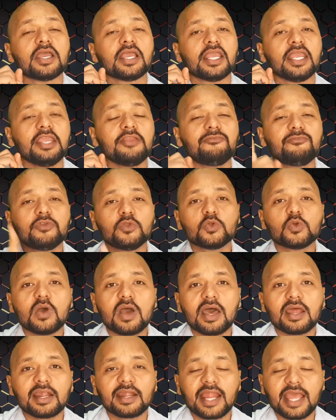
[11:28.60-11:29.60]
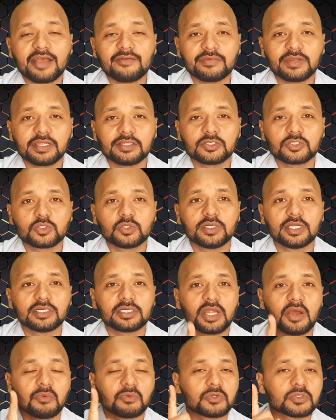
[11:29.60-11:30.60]
If you are an average student,
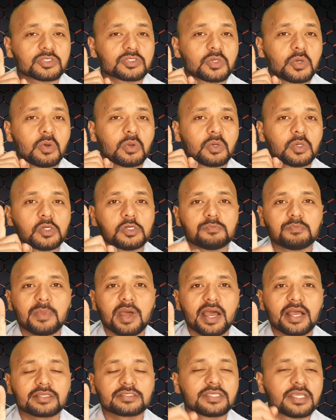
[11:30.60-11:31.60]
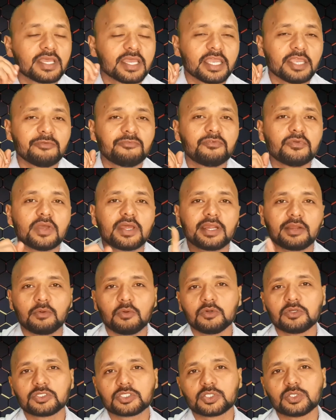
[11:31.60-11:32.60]
how to score good marks. If you are a
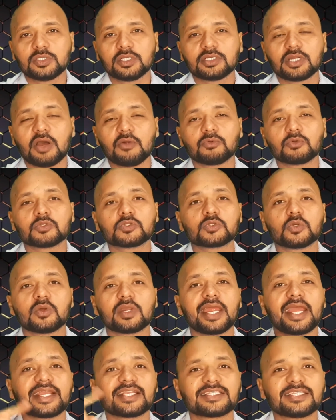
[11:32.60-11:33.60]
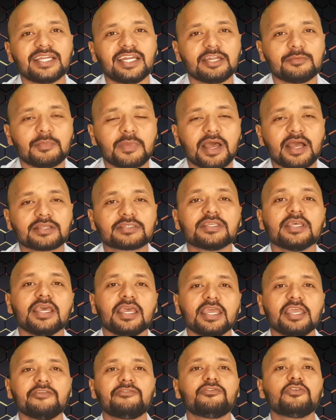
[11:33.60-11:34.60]
good student, how to score excellent marks.
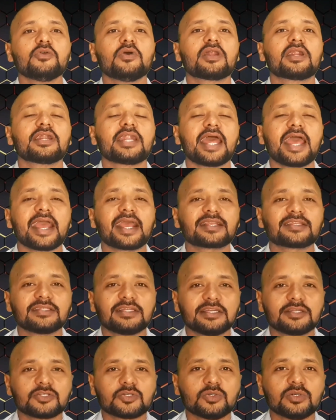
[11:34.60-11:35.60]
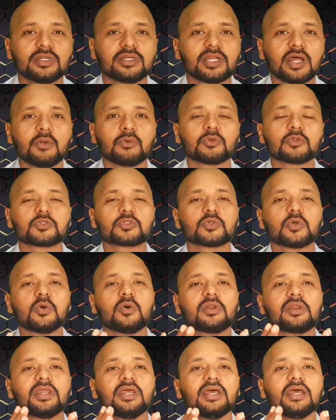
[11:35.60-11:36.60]
If you are an excellent student, how to
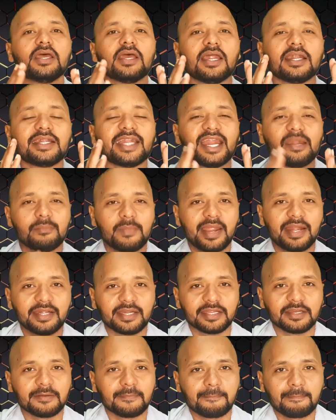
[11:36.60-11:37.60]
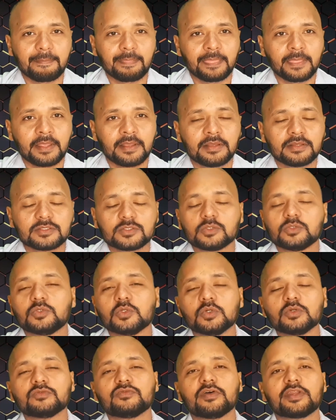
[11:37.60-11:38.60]
score 10 by 10. So
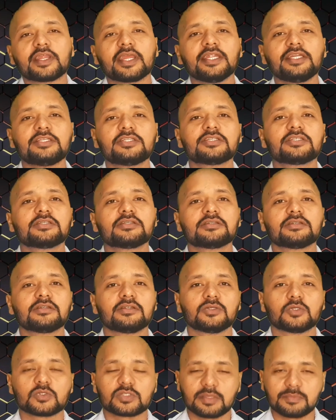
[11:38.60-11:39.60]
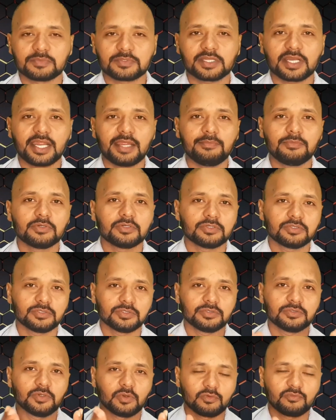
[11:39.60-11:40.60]
don't forget to subscribe.
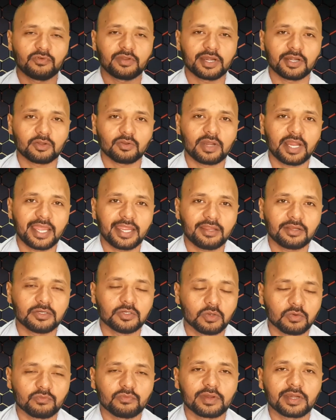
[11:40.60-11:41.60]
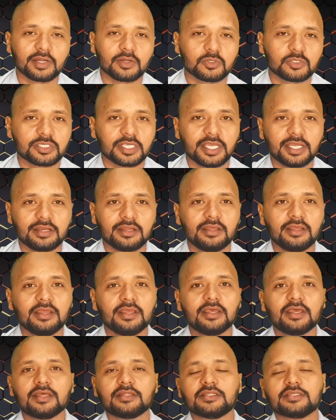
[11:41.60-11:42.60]
Don't forget to like. Don't forget to share.
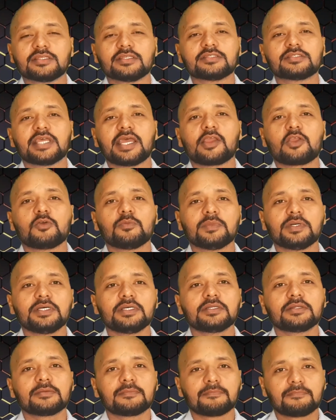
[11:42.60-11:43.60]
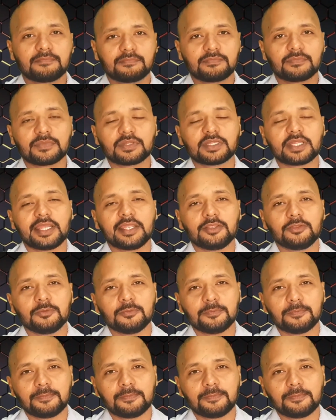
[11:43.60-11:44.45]
This is Sai Kumar. Thank you.